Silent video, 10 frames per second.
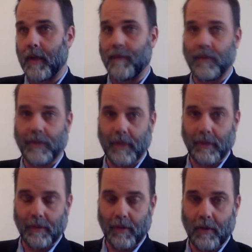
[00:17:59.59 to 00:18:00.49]
If you
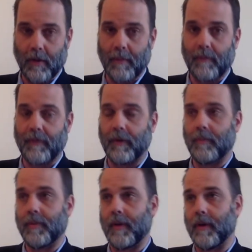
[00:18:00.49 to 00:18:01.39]
didn't know, I'm a
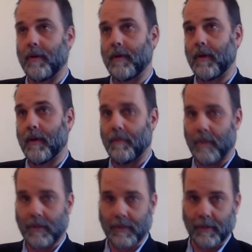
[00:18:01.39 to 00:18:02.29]
fiddle player
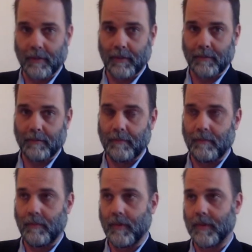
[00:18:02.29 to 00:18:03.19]
amongst other
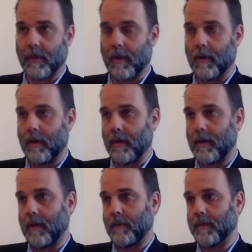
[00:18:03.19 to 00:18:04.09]
music, uh,
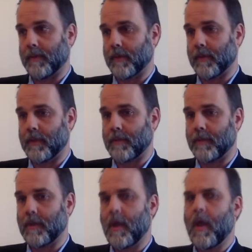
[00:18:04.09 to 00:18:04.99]
musical instruments,